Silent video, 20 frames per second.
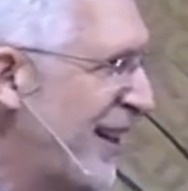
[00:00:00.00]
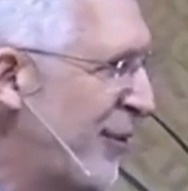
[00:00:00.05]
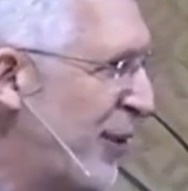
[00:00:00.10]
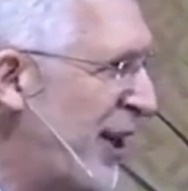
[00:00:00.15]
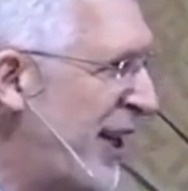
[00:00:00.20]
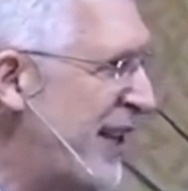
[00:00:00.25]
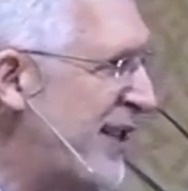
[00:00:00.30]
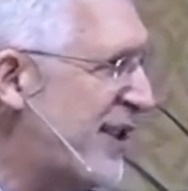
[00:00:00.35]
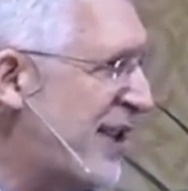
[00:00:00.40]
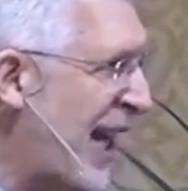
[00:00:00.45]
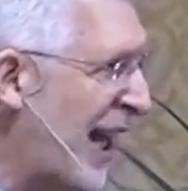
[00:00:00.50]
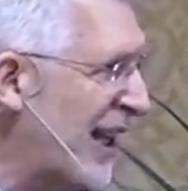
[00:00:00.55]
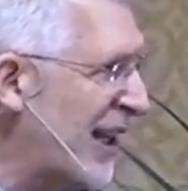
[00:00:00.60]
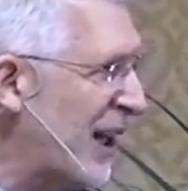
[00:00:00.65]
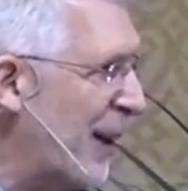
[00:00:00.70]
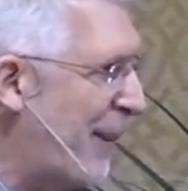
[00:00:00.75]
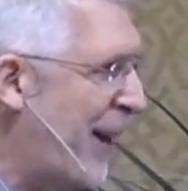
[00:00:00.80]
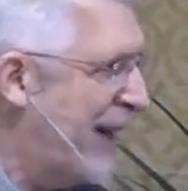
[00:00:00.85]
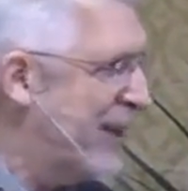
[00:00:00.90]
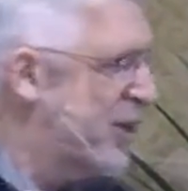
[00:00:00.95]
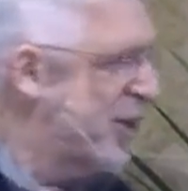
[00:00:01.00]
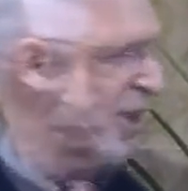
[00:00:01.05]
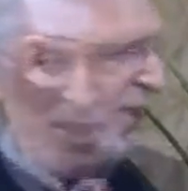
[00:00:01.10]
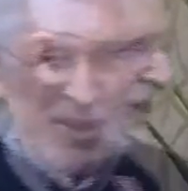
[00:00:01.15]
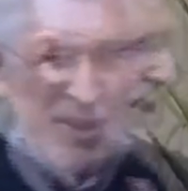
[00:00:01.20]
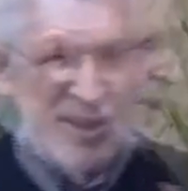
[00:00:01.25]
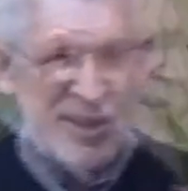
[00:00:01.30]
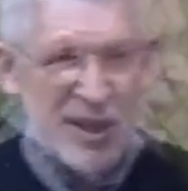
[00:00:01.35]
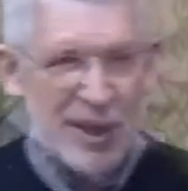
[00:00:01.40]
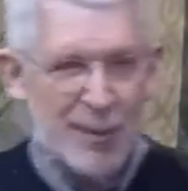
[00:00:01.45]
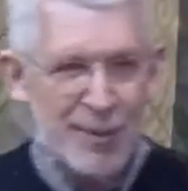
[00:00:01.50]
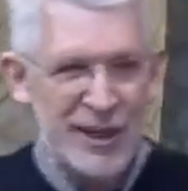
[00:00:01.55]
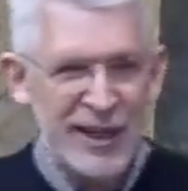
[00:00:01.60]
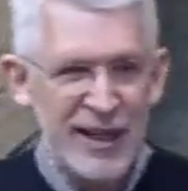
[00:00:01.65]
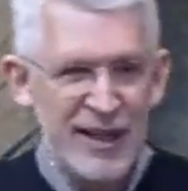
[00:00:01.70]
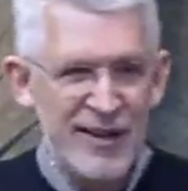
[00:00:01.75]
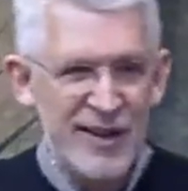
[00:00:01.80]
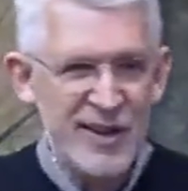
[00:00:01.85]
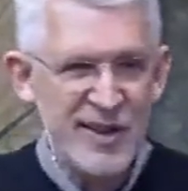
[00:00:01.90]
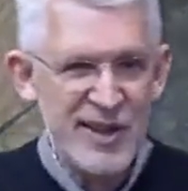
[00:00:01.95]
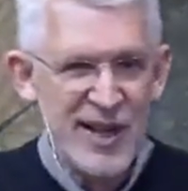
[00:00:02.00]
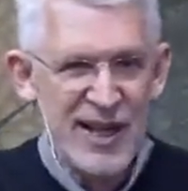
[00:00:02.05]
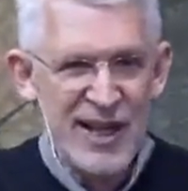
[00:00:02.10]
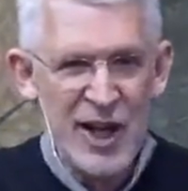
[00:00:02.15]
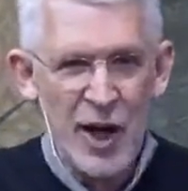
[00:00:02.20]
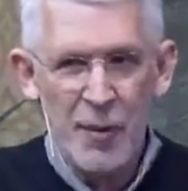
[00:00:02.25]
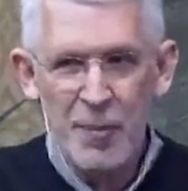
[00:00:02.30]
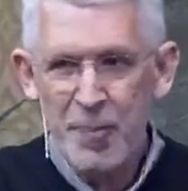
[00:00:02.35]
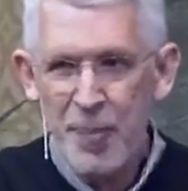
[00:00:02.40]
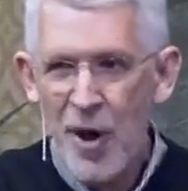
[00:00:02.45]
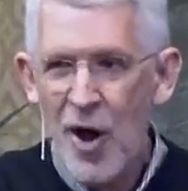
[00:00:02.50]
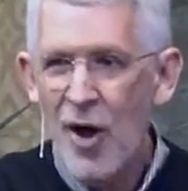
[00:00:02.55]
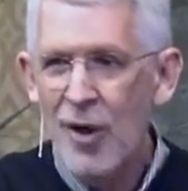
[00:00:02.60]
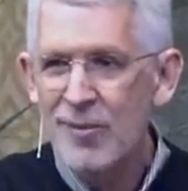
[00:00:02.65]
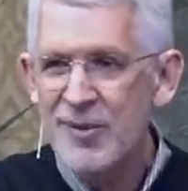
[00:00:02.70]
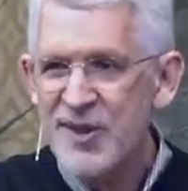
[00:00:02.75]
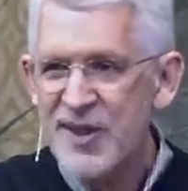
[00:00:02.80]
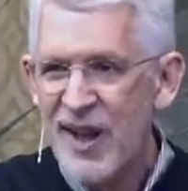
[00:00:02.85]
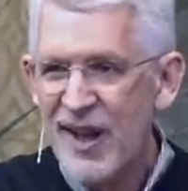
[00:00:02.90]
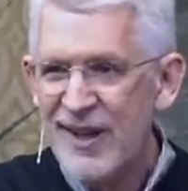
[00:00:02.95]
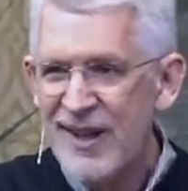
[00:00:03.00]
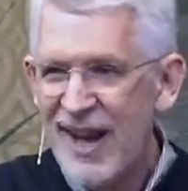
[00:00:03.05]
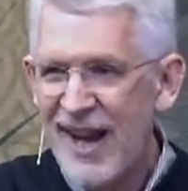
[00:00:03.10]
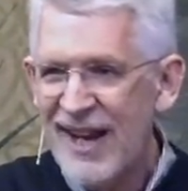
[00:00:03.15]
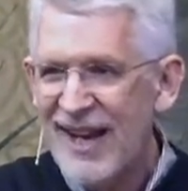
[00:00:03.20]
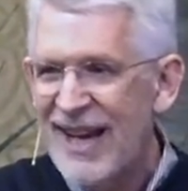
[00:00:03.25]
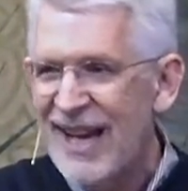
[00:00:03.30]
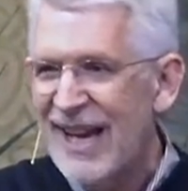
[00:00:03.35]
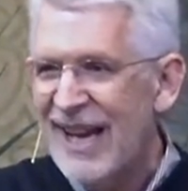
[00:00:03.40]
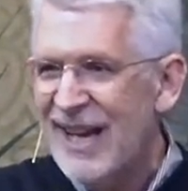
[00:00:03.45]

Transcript: when he's telling about Jesus coming into the city on Palm Sunday,